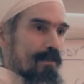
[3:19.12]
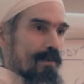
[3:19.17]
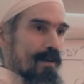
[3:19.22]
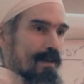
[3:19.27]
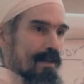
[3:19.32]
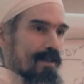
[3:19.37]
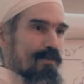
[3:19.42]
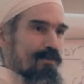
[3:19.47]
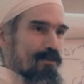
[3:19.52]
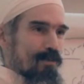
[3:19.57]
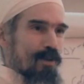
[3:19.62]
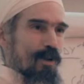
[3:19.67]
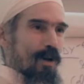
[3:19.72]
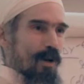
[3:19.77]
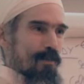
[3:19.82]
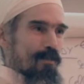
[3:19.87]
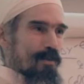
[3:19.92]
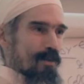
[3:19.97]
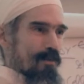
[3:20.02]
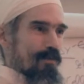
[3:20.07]
as
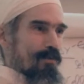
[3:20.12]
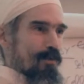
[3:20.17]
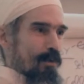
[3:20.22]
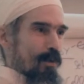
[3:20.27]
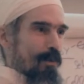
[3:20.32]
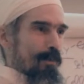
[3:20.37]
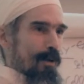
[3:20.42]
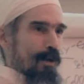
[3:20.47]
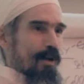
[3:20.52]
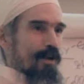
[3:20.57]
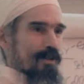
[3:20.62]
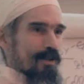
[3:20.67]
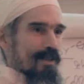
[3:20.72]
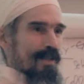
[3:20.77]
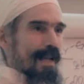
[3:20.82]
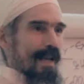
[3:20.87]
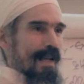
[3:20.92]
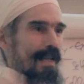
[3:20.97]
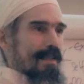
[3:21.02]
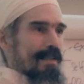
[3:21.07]
terms of your
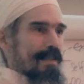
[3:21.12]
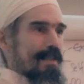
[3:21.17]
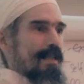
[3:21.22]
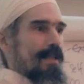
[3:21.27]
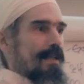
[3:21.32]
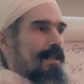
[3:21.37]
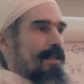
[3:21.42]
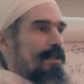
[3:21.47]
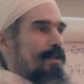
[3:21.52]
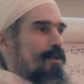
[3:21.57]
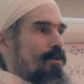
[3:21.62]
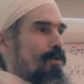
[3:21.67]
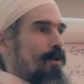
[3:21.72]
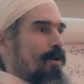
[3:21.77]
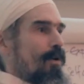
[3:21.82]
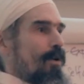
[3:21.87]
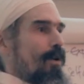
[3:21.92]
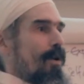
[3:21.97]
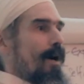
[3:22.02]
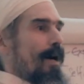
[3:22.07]
personality and
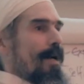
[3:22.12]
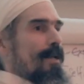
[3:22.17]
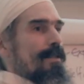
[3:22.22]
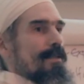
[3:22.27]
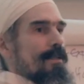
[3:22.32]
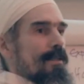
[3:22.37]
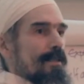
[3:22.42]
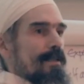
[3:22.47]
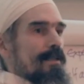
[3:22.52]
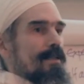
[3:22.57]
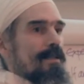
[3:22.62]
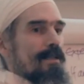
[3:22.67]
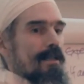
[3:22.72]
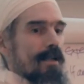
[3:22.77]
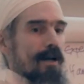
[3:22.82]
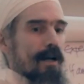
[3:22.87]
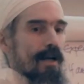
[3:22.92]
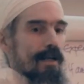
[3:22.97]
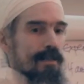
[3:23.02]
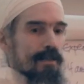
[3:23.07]
your likes and
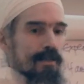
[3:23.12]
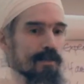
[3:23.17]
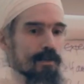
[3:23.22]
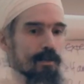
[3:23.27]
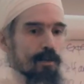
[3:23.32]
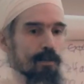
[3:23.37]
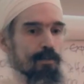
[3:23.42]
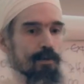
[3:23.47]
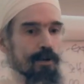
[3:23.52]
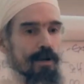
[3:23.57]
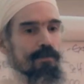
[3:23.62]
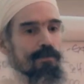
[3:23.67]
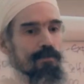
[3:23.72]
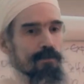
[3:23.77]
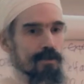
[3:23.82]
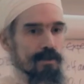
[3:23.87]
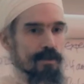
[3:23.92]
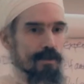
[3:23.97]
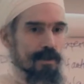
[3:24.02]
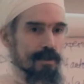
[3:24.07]
dislikes and your
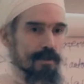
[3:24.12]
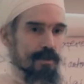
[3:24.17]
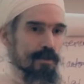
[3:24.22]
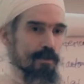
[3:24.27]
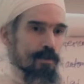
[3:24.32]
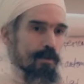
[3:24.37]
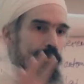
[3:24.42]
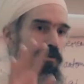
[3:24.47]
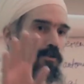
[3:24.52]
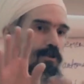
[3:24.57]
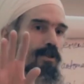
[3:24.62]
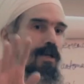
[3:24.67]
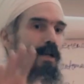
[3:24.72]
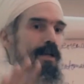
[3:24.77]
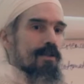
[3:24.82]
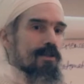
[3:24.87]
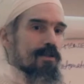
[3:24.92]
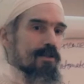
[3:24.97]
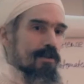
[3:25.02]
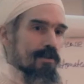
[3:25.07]
preferences and your
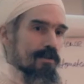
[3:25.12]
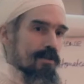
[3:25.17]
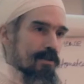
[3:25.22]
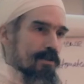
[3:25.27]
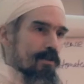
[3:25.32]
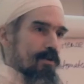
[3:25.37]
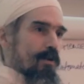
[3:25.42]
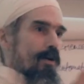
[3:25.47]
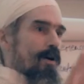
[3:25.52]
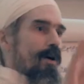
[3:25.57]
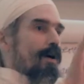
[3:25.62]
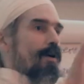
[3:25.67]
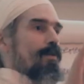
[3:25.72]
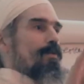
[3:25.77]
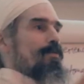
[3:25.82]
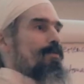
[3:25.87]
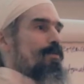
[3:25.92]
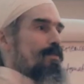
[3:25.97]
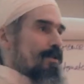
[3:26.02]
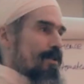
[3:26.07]
projections and your
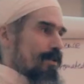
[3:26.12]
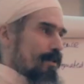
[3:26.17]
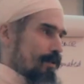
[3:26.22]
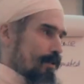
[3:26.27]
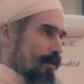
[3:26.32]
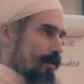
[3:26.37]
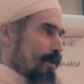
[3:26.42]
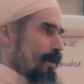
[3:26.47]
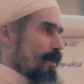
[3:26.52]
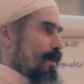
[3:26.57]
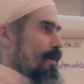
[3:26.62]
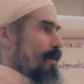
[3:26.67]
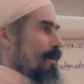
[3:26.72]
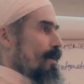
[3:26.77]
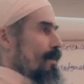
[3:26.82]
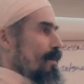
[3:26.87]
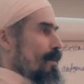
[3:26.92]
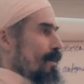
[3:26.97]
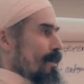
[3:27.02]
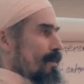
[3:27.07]
hopes and
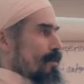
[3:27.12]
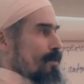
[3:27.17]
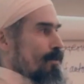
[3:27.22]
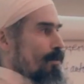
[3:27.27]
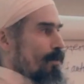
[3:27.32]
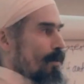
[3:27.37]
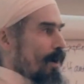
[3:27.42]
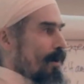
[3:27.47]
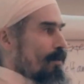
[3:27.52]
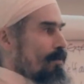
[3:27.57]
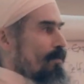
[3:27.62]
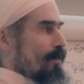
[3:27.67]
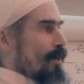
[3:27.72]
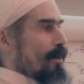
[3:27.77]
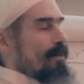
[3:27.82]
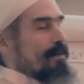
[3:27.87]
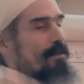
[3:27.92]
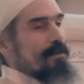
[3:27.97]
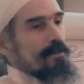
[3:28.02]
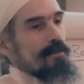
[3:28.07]
that's all over.
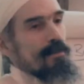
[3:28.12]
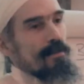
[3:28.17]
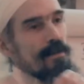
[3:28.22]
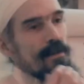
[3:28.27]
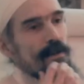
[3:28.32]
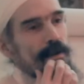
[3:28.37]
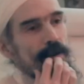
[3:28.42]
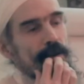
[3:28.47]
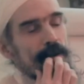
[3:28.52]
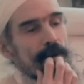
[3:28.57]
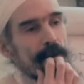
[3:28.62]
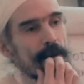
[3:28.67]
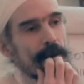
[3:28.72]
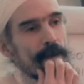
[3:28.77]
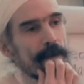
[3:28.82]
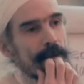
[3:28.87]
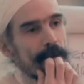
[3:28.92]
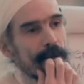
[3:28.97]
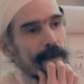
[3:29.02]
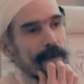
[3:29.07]

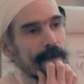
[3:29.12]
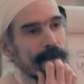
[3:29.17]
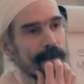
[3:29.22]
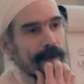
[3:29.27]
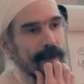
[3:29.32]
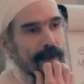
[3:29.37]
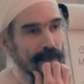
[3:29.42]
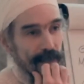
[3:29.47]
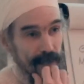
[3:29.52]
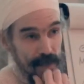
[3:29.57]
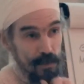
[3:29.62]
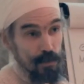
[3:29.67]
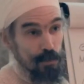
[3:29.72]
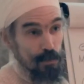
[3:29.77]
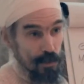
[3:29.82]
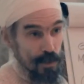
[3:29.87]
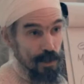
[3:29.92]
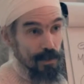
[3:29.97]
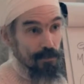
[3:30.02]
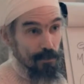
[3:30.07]
Yeah, that's
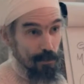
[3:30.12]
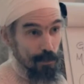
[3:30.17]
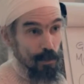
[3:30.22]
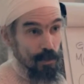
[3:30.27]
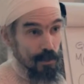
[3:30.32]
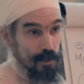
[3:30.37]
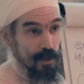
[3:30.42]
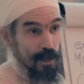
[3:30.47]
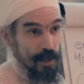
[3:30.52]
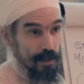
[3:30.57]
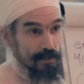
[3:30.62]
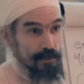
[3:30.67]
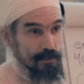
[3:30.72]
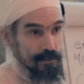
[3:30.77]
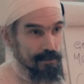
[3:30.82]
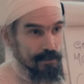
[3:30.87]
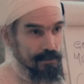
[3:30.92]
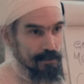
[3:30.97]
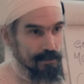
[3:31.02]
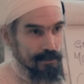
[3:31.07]
called Jivan Mukta.
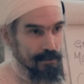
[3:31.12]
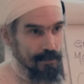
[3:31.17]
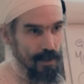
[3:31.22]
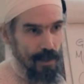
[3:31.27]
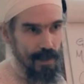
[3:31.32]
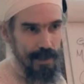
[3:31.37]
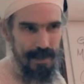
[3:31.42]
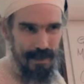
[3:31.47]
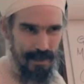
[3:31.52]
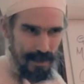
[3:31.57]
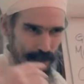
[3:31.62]
Okay, it's